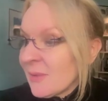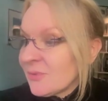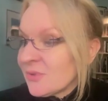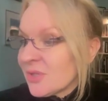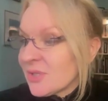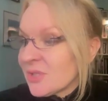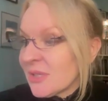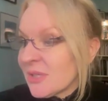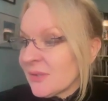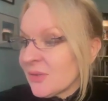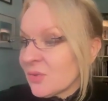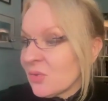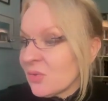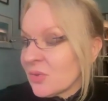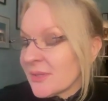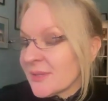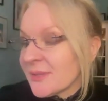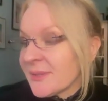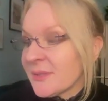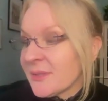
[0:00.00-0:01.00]
Patricia, the
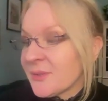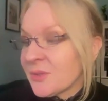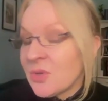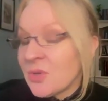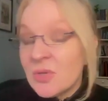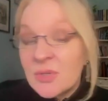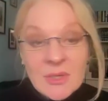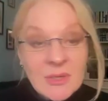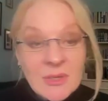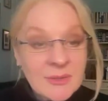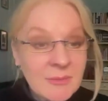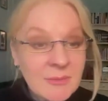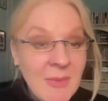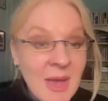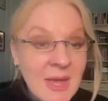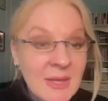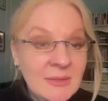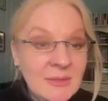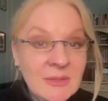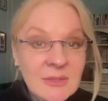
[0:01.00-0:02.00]
course is not on
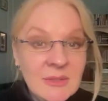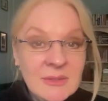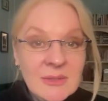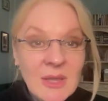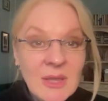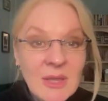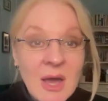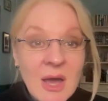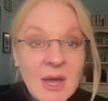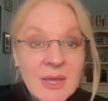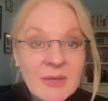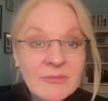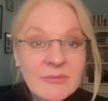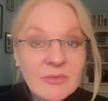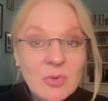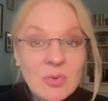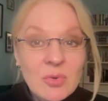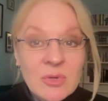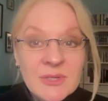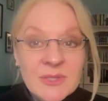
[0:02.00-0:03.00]
demand. It's a
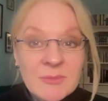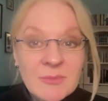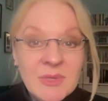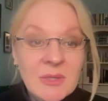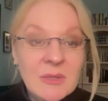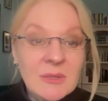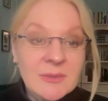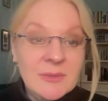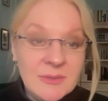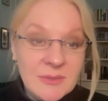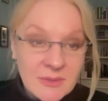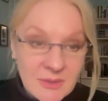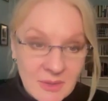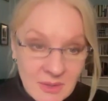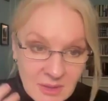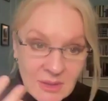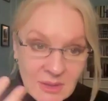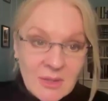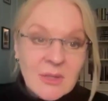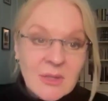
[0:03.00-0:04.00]
live course because
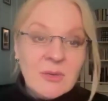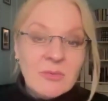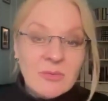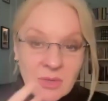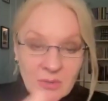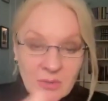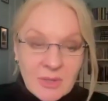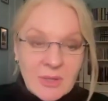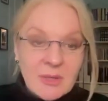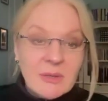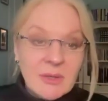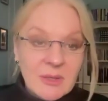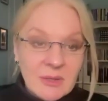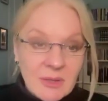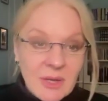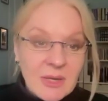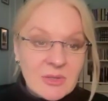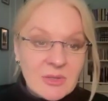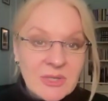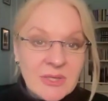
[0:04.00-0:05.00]
it
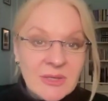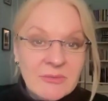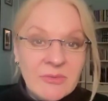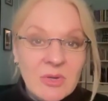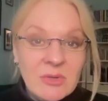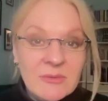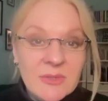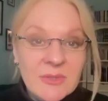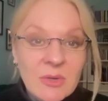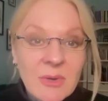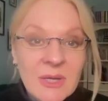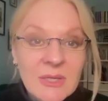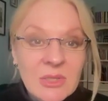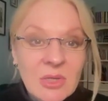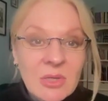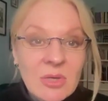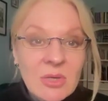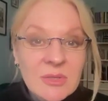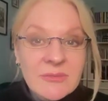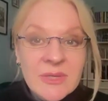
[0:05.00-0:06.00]
actually involves quite
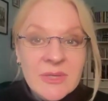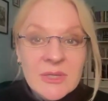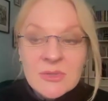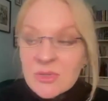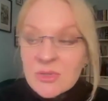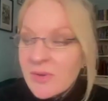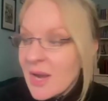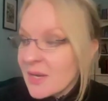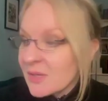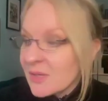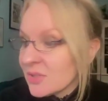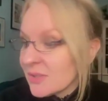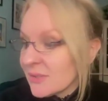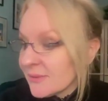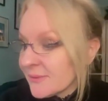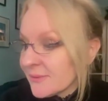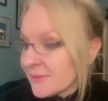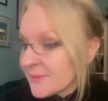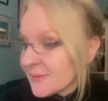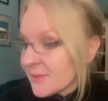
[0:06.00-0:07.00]
a lot of
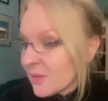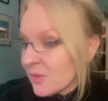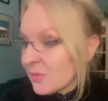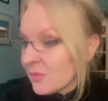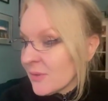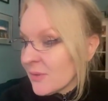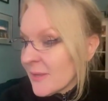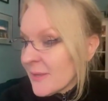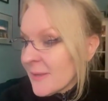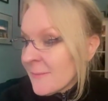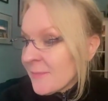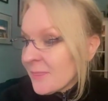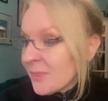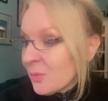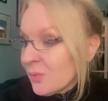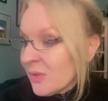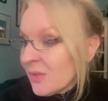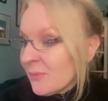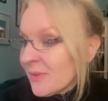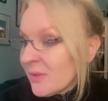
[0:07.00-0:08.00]
interaction. So
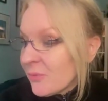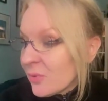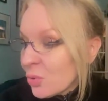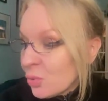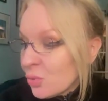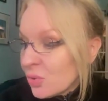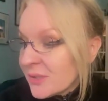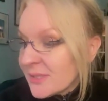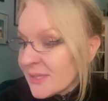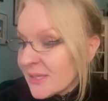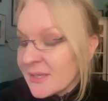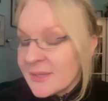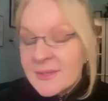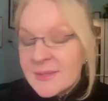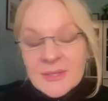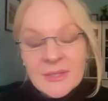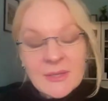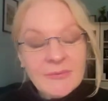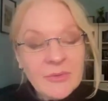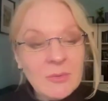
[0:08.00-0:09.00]
there will be
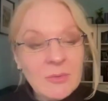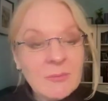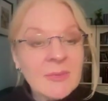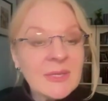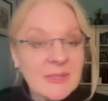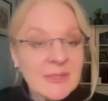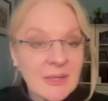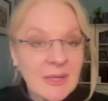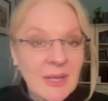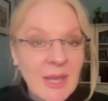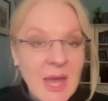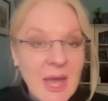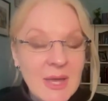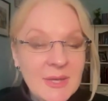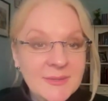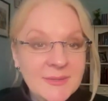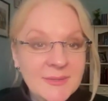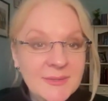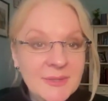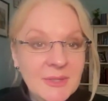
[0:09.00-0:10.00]
recordings if you miss a
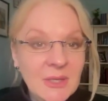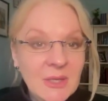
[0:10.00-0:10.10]
class.